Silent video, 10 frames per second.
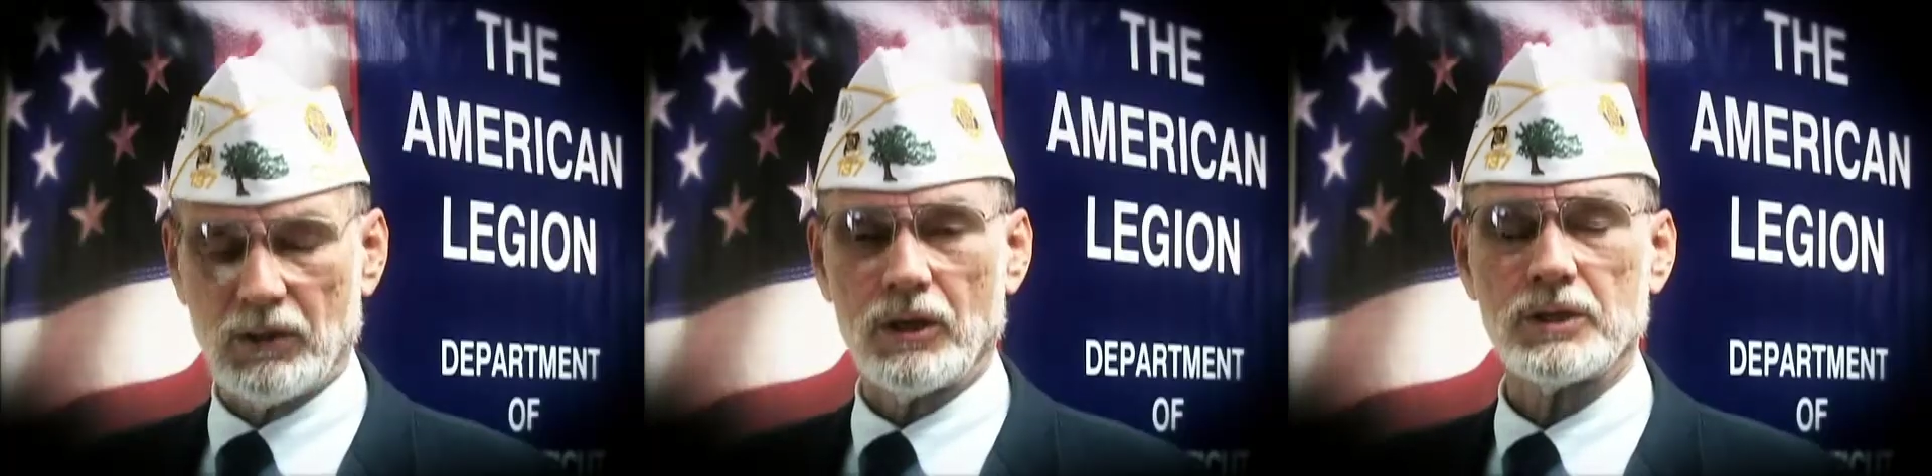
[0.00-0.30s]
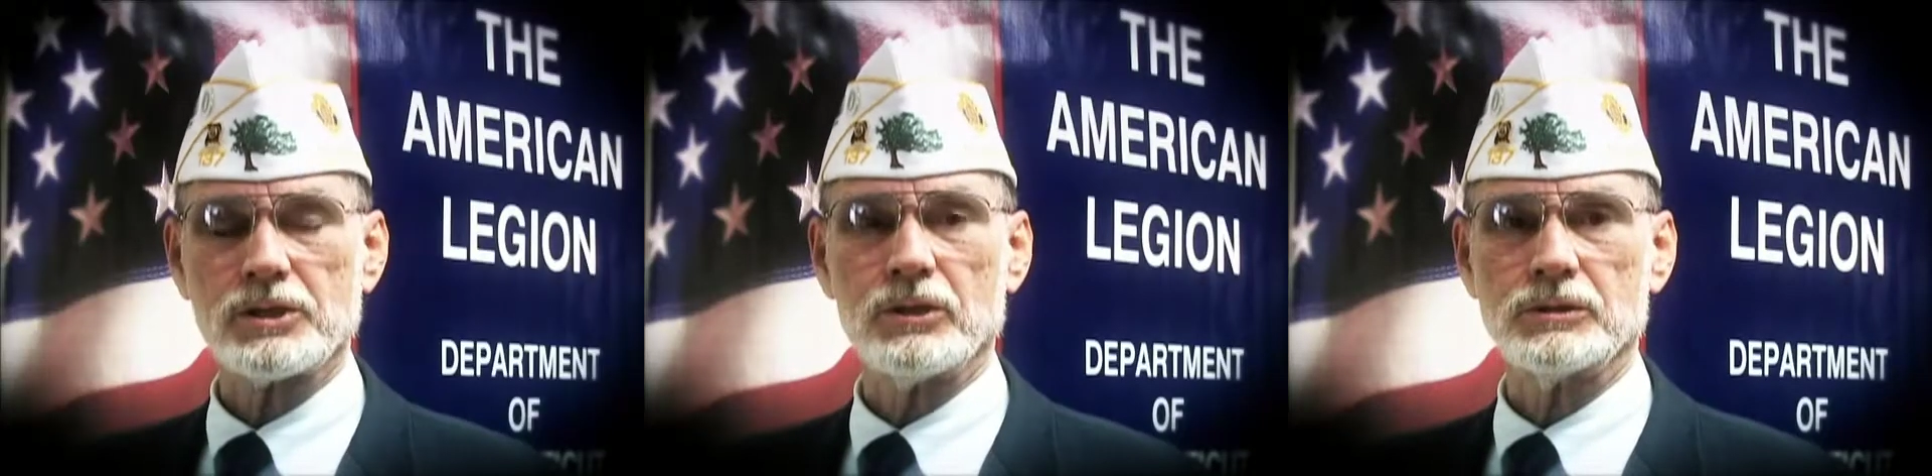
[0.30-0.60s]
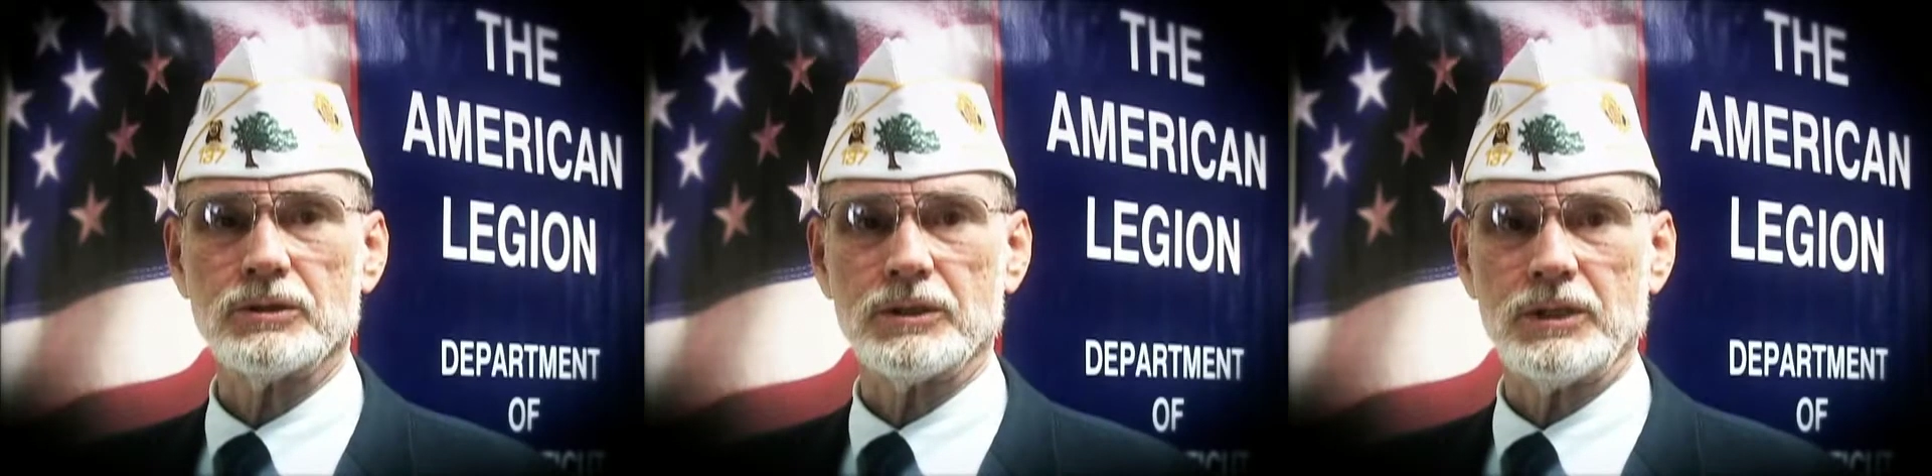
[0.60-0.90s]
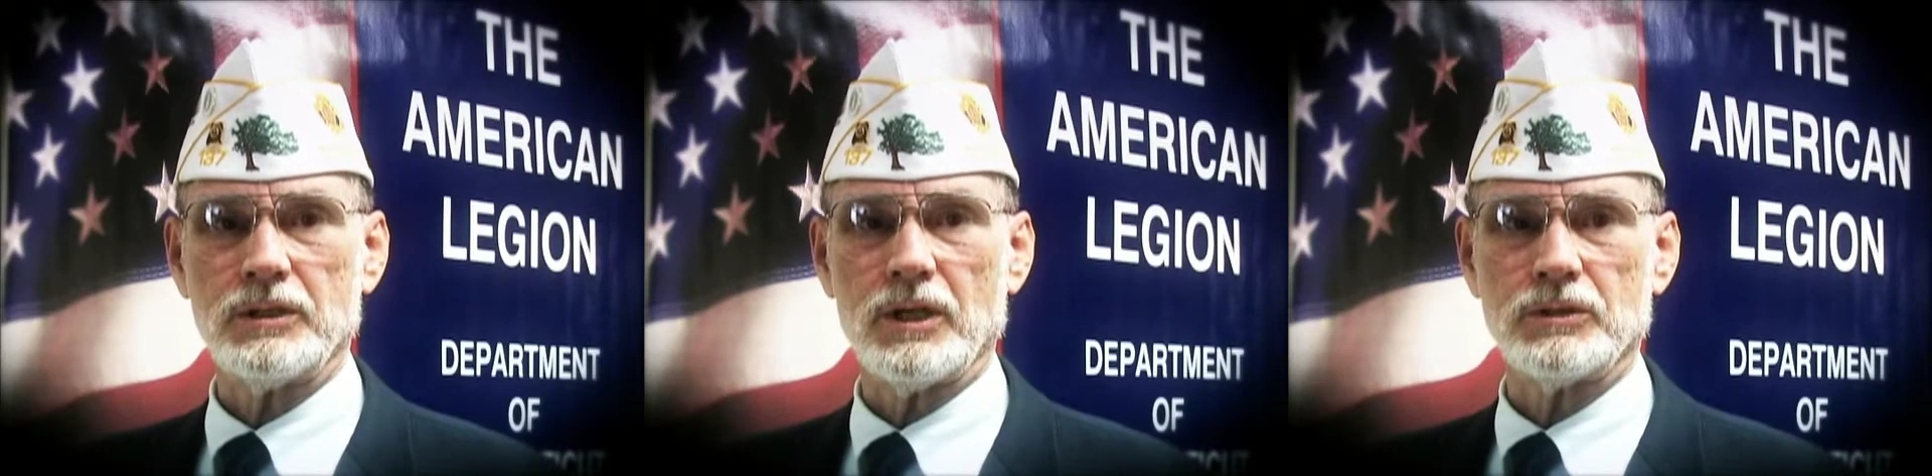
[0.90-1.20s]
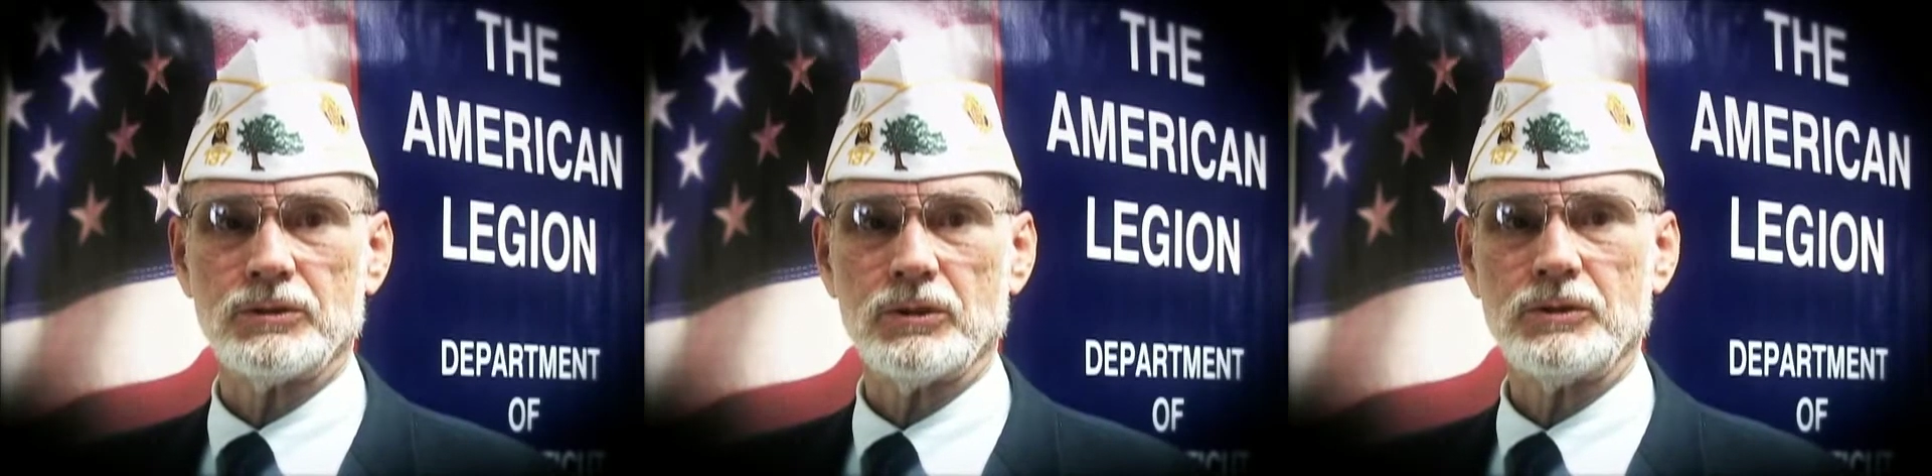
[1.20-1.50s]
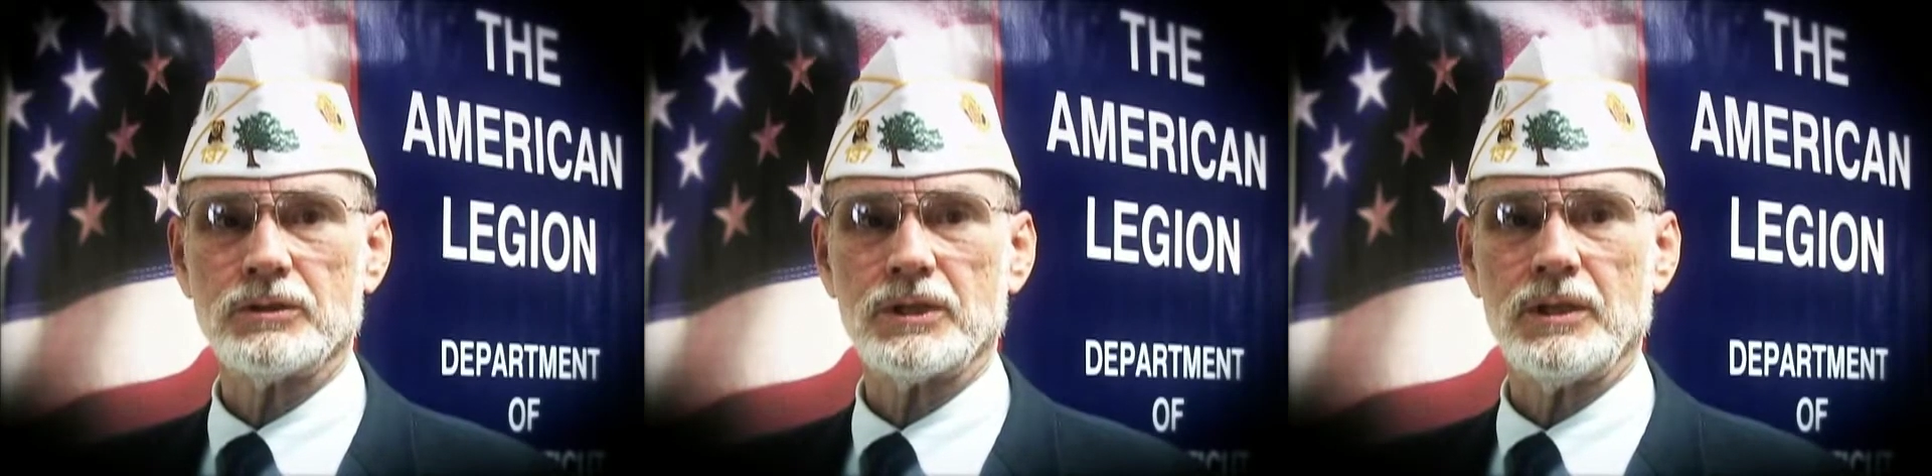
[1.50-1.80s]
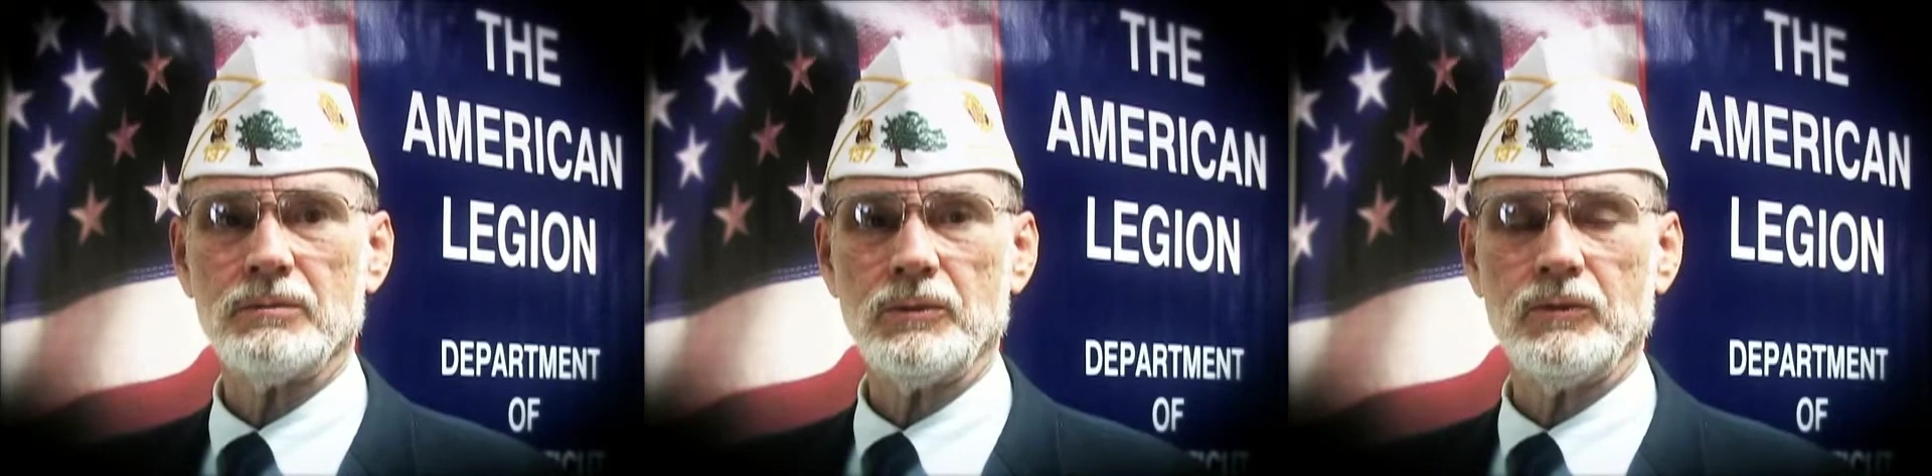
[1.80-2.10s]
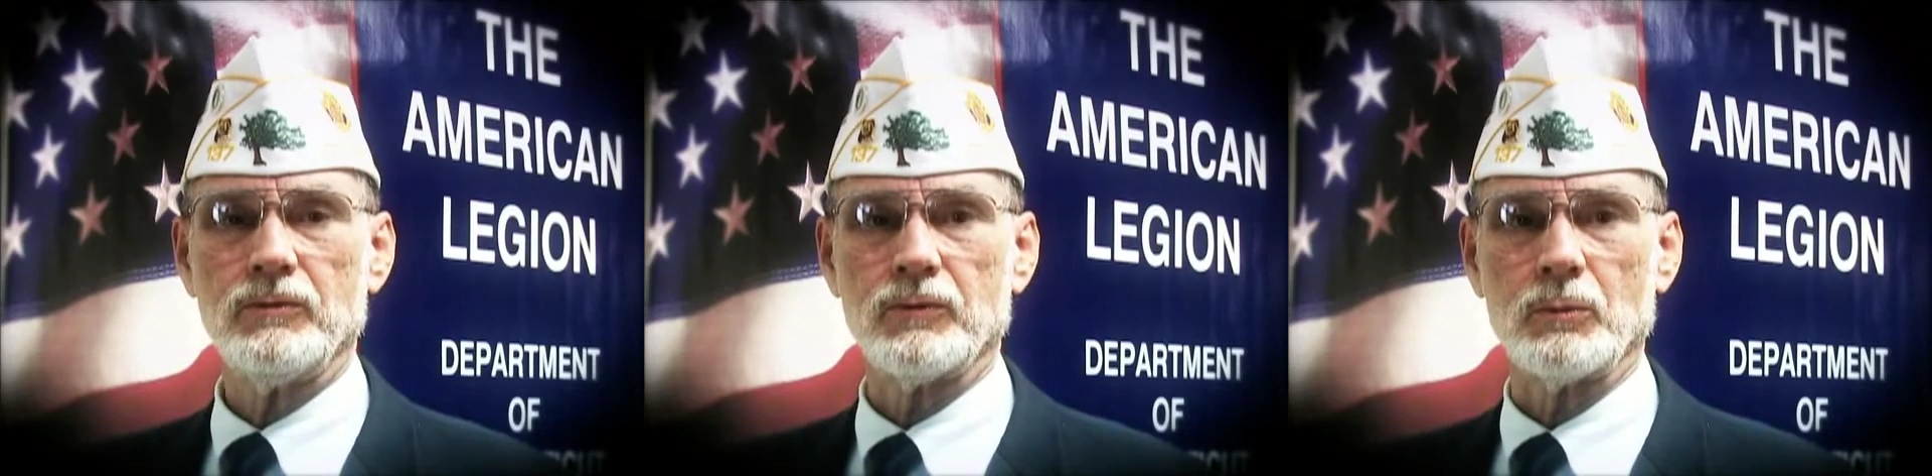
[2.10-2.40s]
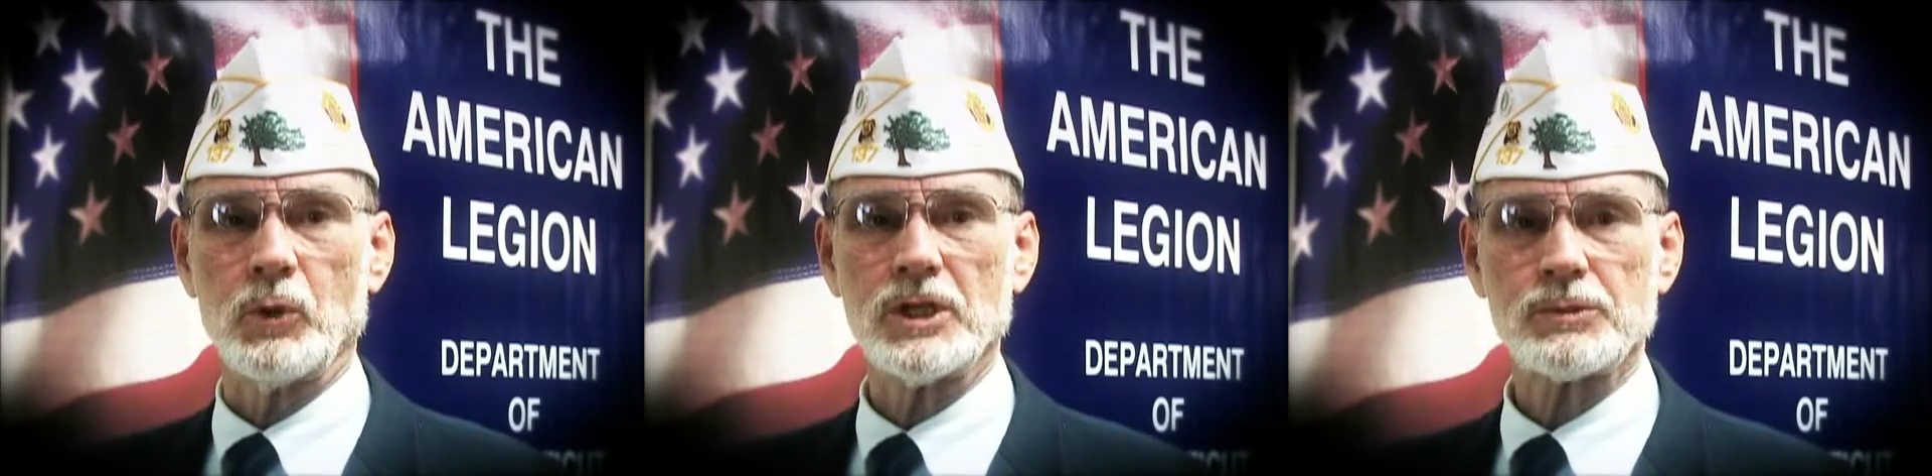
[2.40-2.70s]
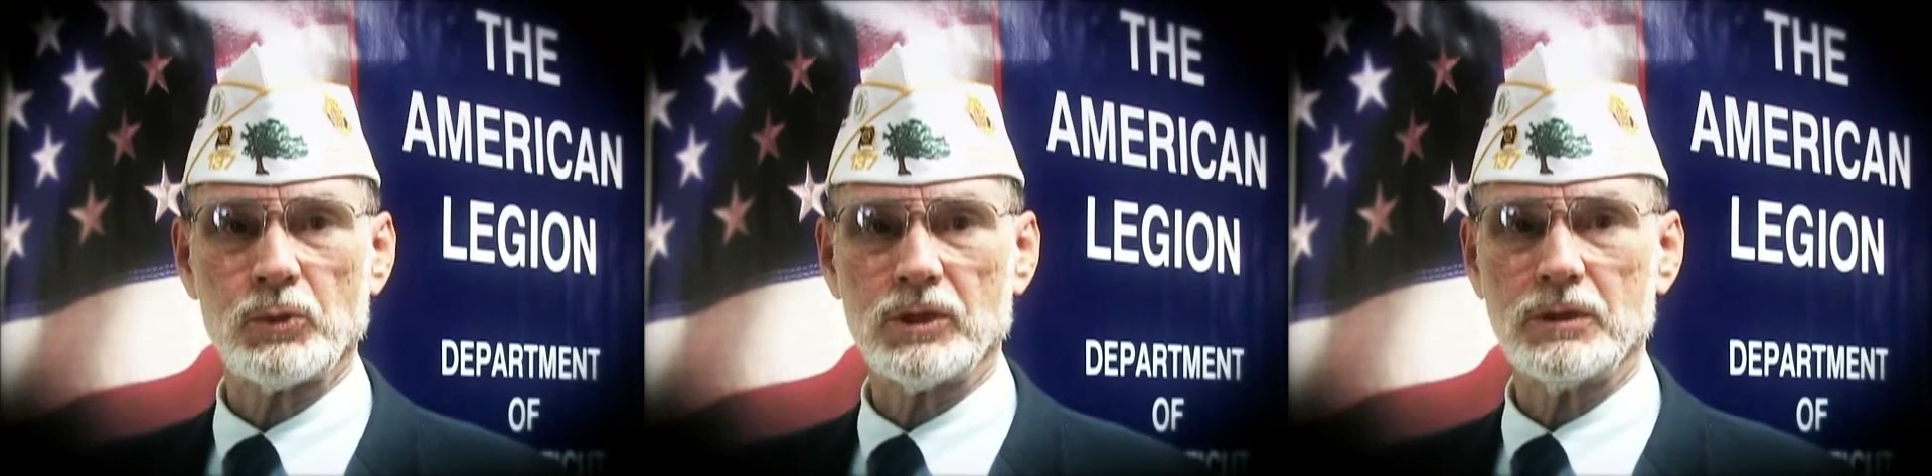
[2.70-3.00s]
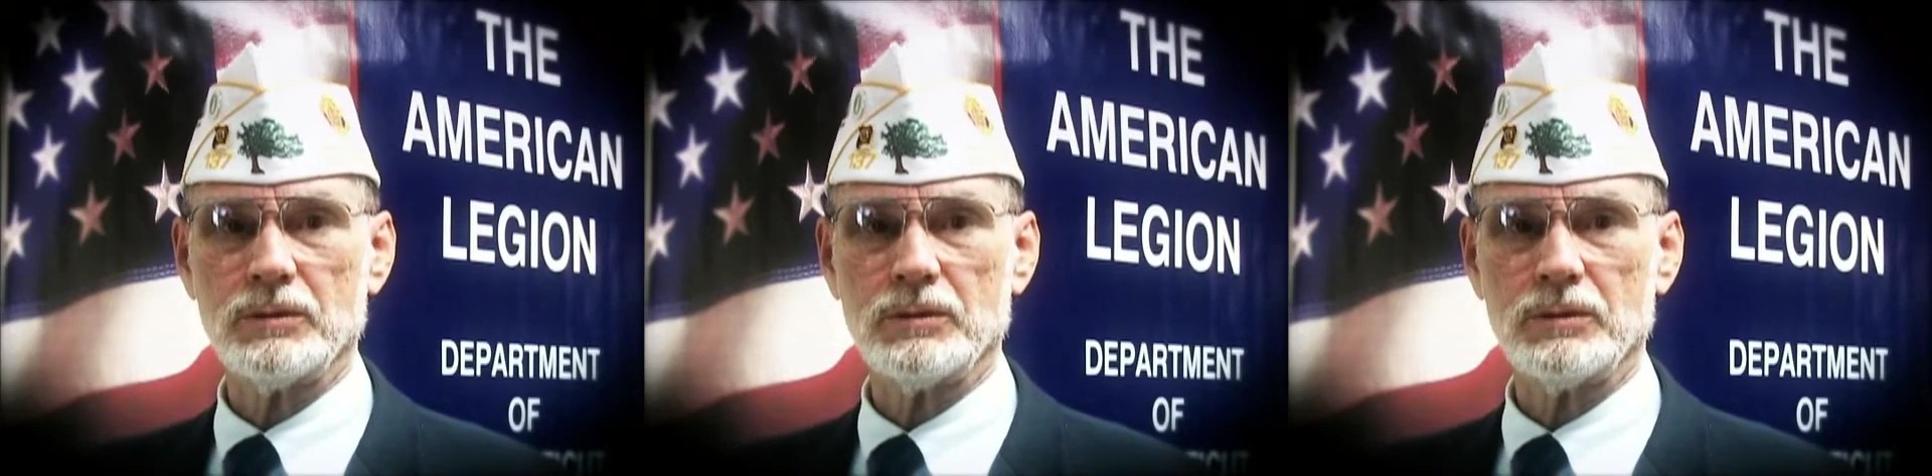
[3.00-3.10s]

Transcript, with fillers: also to the uh, junior team from Westbrook,